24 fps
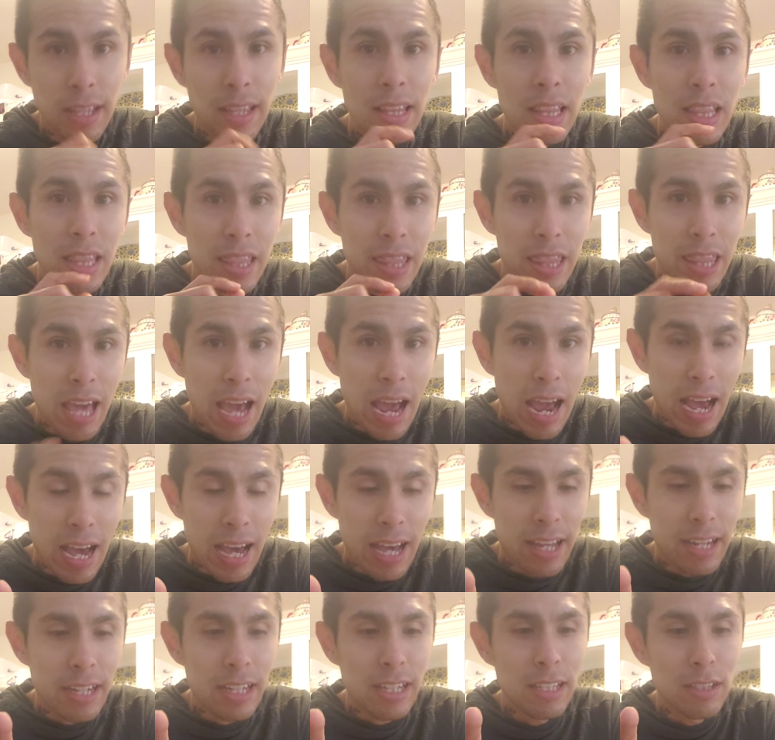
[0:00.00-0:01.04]

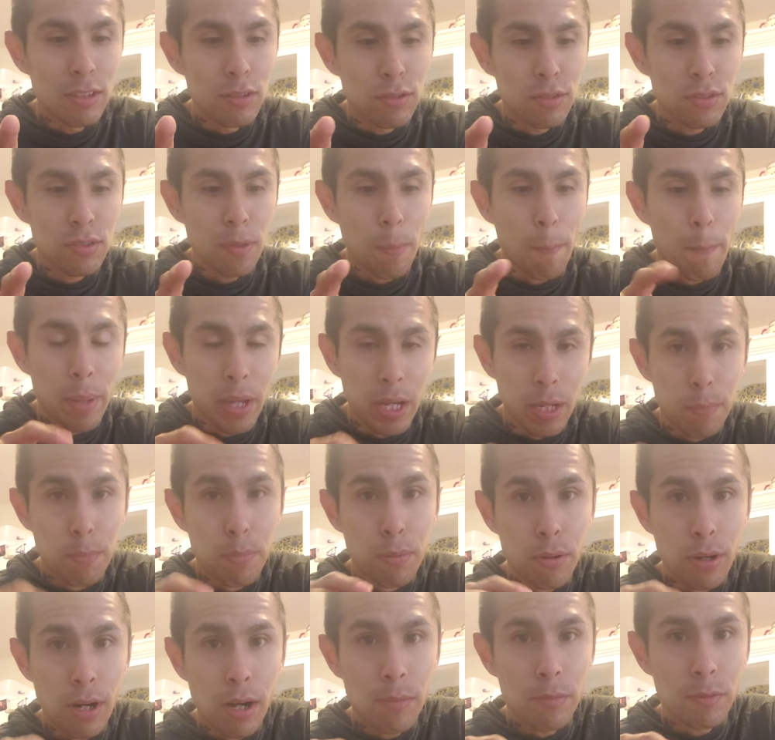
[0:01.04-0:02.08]
That is the big
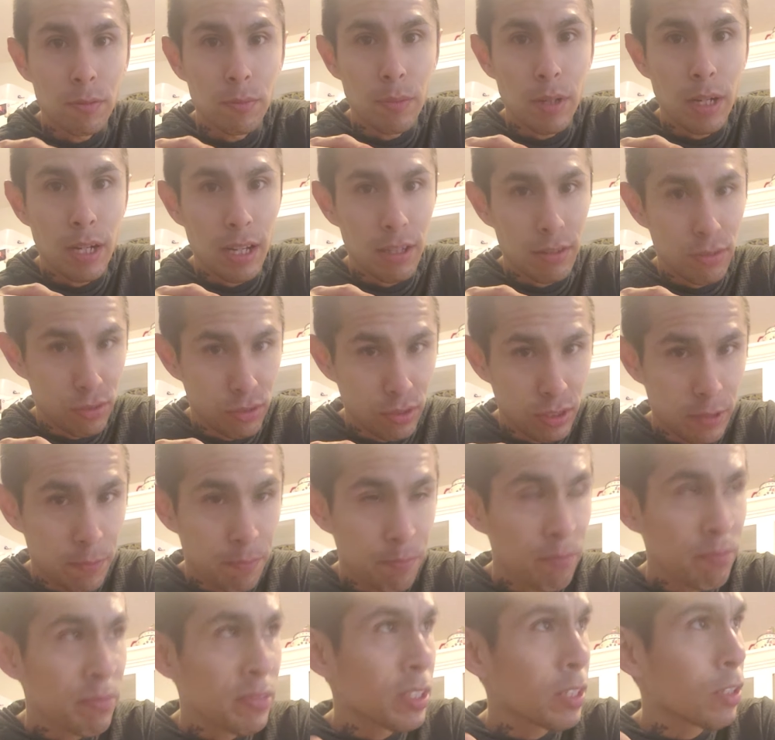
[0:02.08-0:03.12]
problem I see.
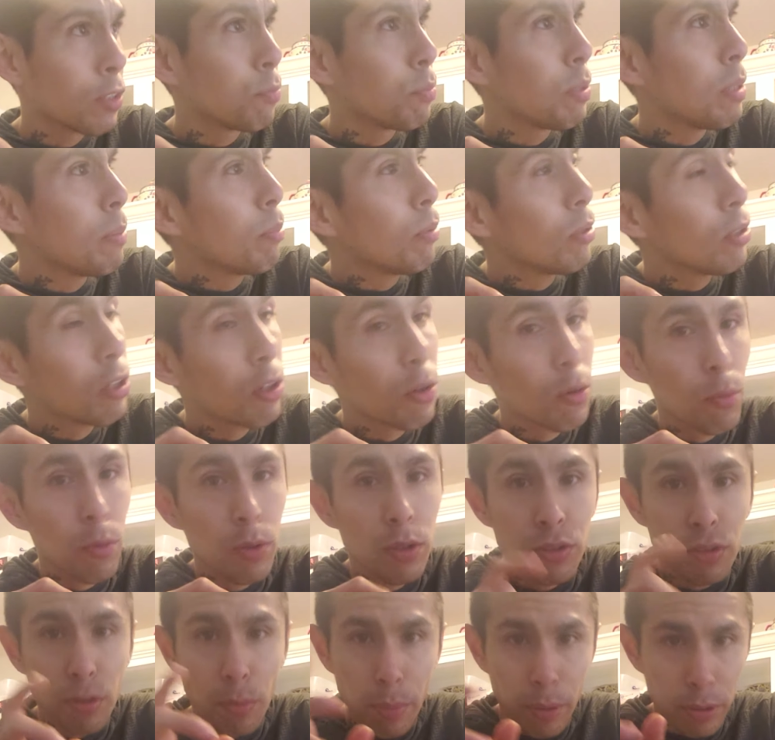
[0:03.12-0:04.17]
'Cause people are
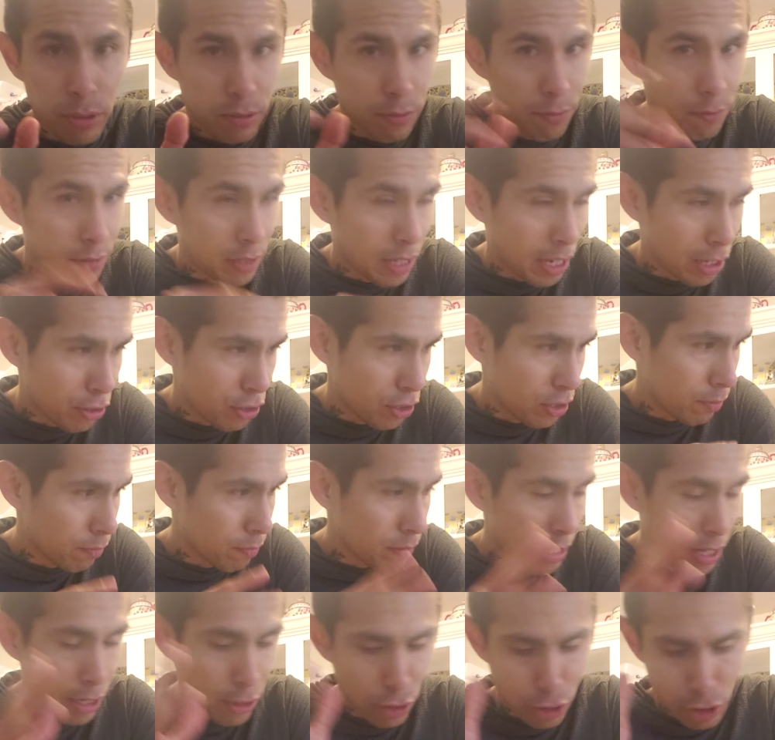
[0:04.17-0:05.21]
always about the
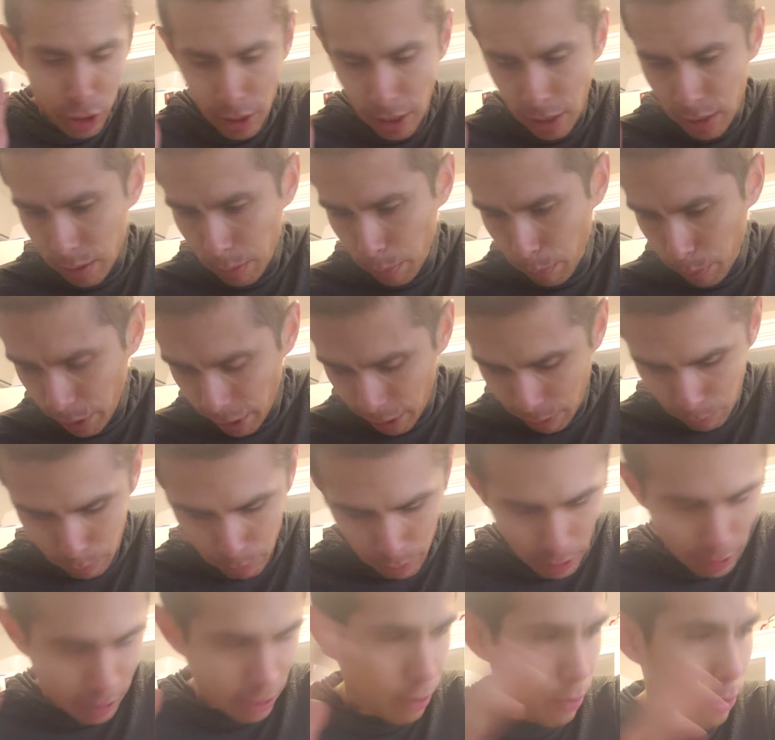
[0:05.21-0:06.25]
flashy, and the bling
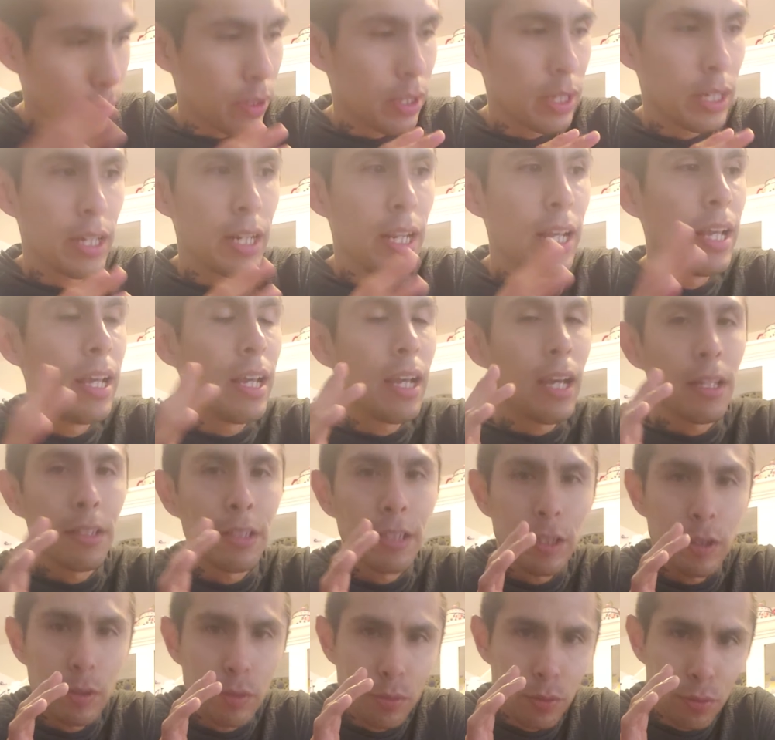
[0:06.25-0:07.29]
bling and all that. And
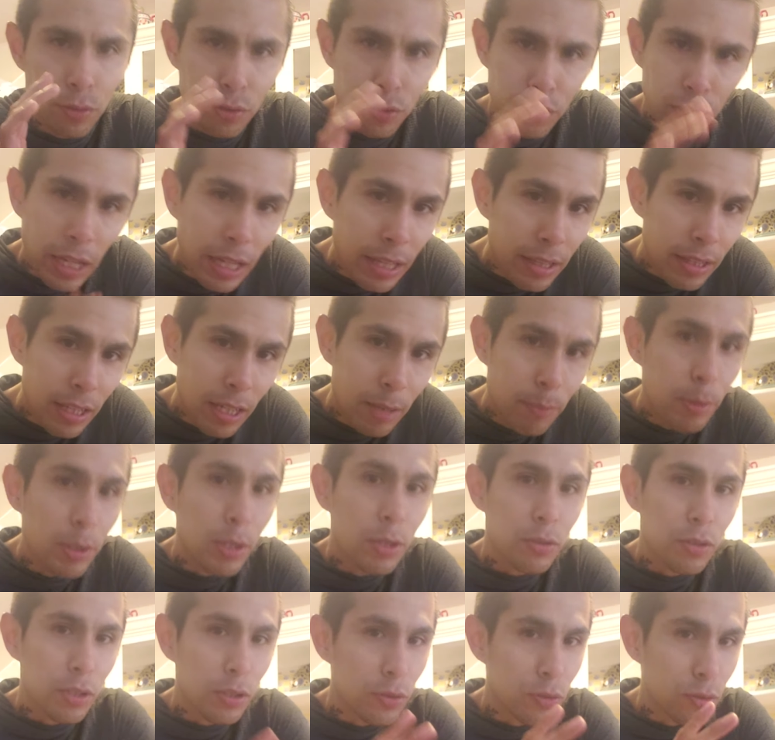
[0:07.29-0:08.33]
I understand that
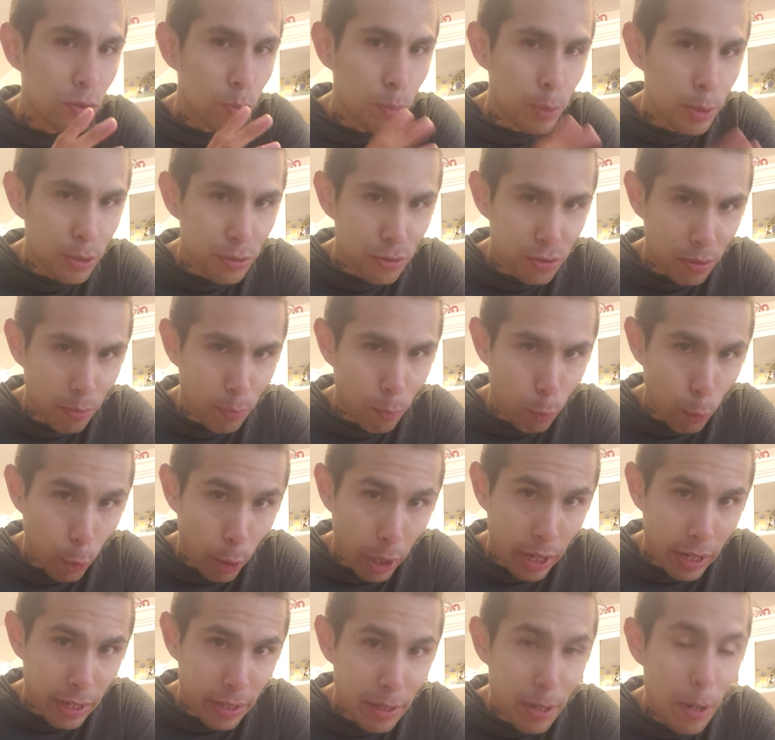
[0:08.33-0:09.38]
because I used to be the same
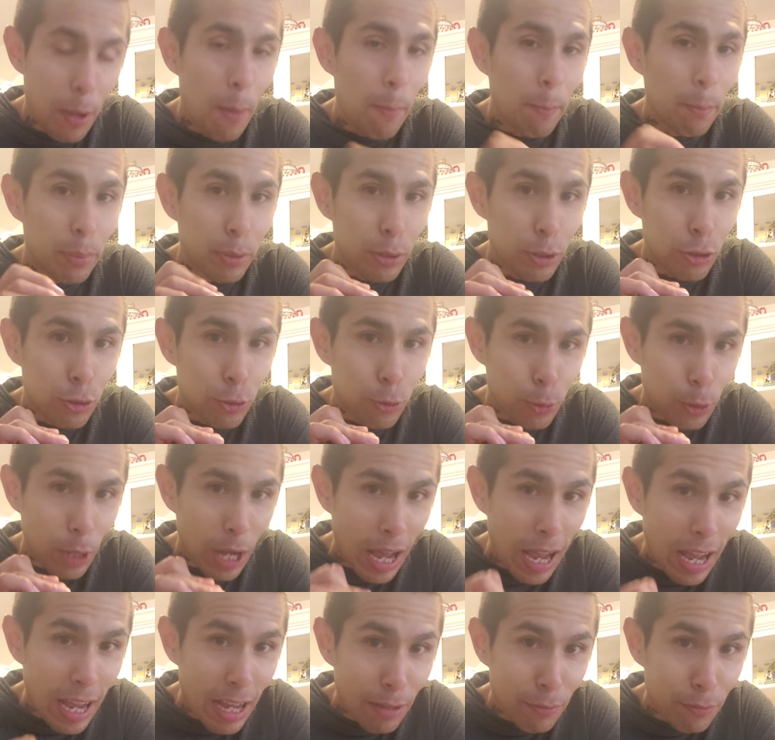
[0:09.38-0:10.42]
way. But you
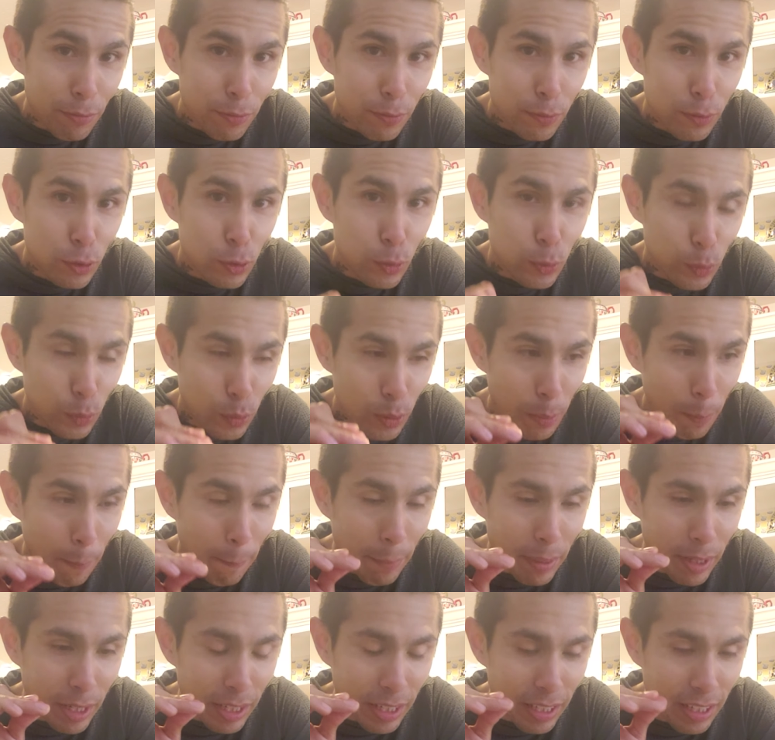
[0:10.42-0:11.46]
have to
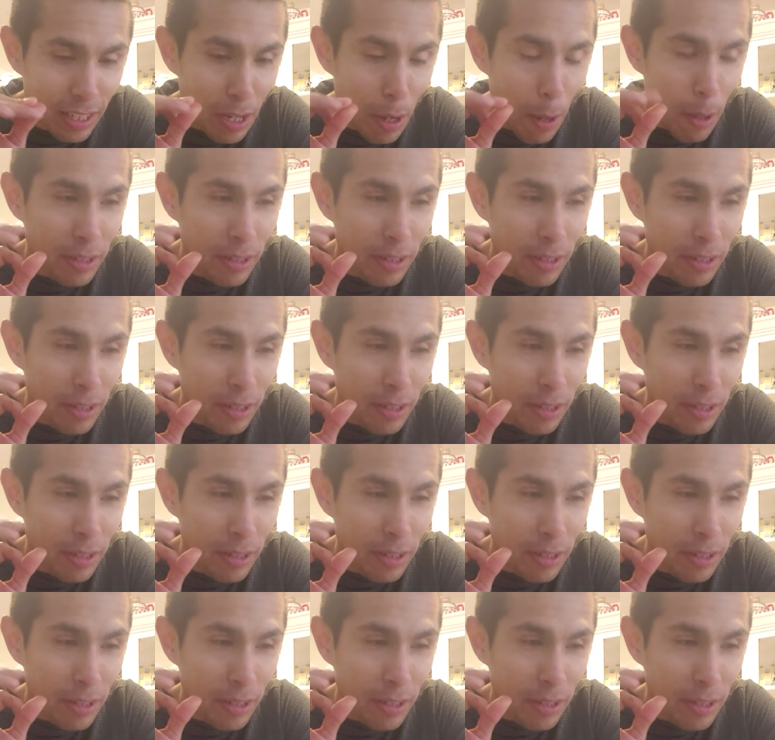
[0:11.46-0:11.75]
be